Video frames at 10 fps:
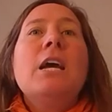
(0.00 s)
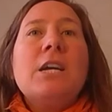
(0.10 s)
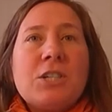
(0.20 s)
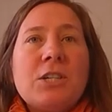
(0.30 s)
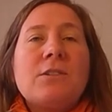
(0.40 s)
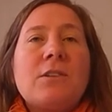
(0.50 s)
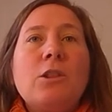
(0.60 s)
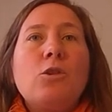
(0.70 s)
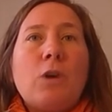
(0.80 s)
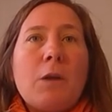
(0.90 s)
She's trying
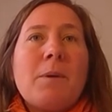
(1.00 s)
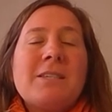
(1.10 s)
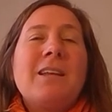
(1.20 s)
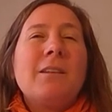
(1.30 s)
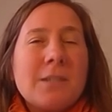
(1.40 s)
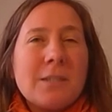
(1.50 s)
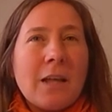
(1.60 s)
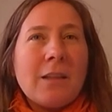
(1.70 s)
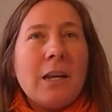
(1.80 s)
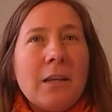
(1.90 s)
to help us
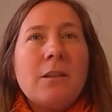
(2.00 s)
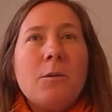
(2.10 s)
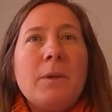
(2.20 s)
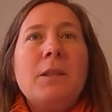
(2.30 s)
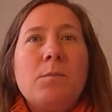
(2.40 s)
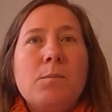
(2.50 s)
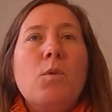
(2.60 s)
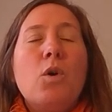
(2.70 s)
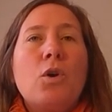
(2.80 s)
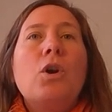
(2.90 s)
understand a little bit
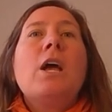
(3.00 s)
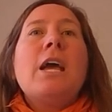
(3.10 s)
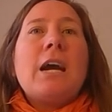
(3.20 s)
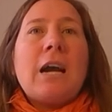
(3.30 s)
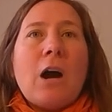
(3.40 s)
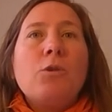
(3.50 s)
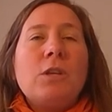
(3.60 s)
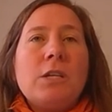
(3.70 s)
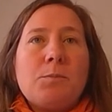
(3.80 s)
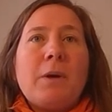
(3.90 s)
more how
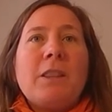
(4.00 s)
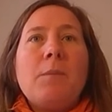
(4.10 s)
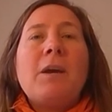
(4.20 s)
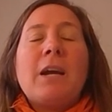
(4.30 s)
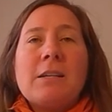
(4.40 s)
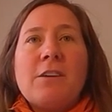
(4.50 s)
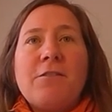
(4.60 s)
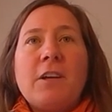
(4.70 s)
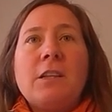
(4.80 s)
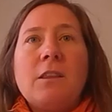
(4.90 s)
this pandemic has
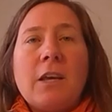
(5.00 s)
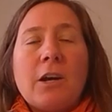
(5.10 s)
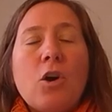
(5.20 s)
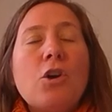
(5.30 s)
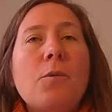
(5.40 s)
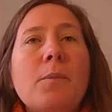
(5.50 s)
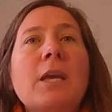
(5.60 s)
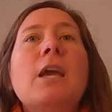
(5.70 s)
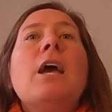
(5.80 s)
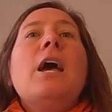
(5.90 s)
affected the economy,